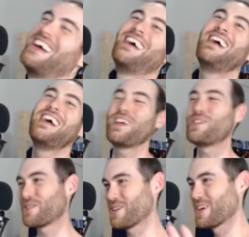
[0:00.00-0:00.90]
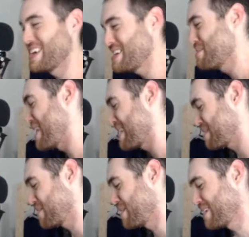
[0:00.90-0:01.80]
Either you're into
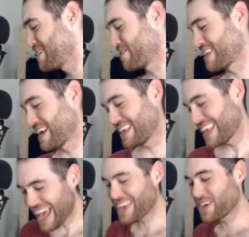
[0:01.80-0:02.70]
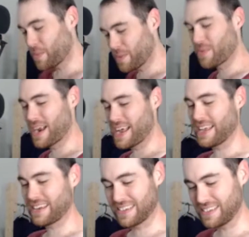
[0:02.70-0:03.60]
basketball and you're like, yeah, Kobe
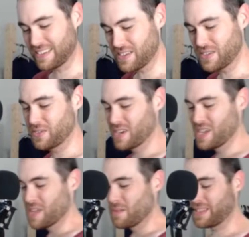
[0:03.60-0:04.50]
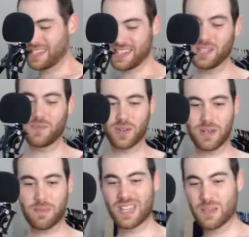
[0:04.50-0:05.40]
Bryant, because he's new. But still, if you're
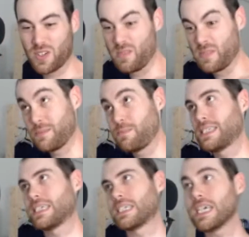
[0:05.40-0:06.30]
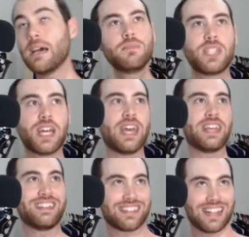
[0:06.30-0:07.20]
into basketball, you might be like, MJ,
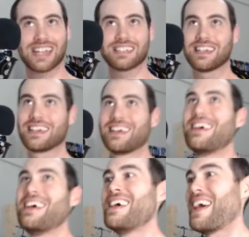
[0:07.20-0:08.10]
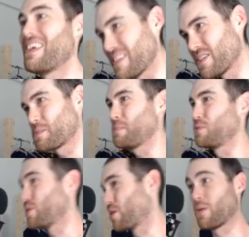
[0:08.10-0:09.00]
he's classic. And then there's
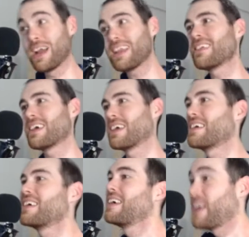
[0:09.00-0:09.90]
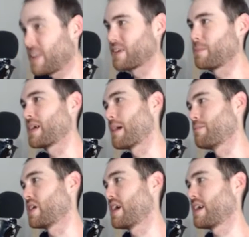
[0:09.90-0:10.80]
people who don't know anything, and they're going to pick
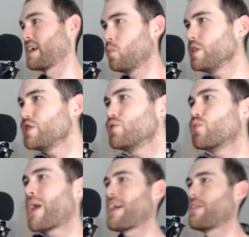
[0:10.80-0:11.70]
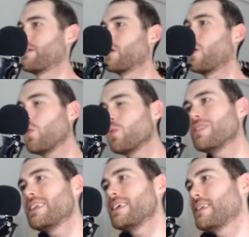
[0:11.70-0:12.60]
MJ. Would you rather
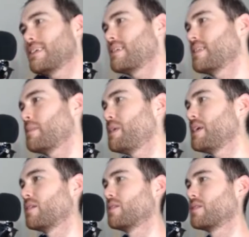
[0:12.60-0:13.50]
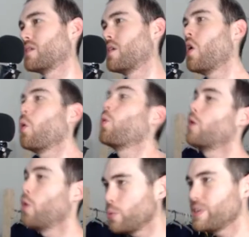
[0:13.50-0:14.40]
only listen to the Beatles
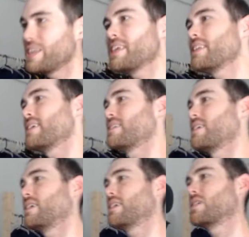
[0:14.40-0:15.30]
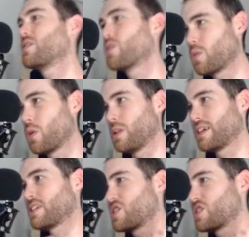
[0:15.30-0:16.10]
or only listen to the Rolling